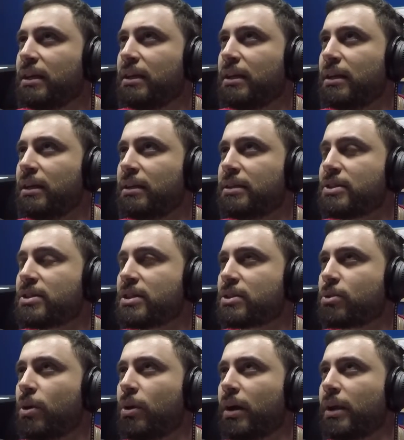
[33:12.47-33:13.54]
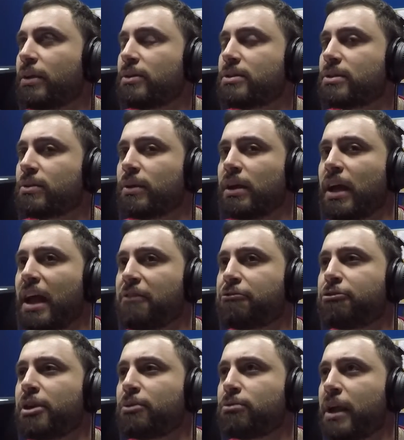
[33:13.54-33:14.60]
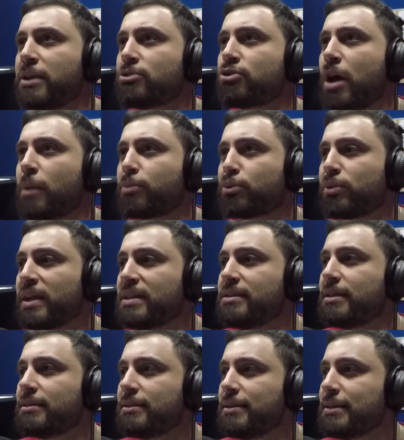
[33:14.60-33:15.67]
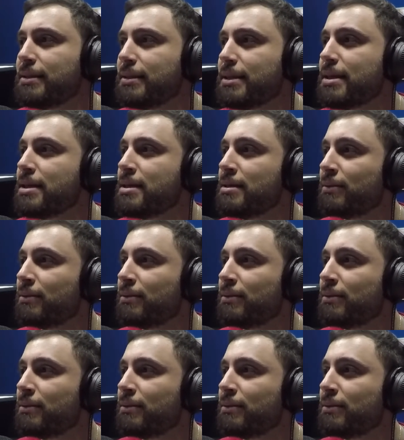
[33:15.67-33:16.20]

There's this quote I used to read. Every raindrop raises the sea.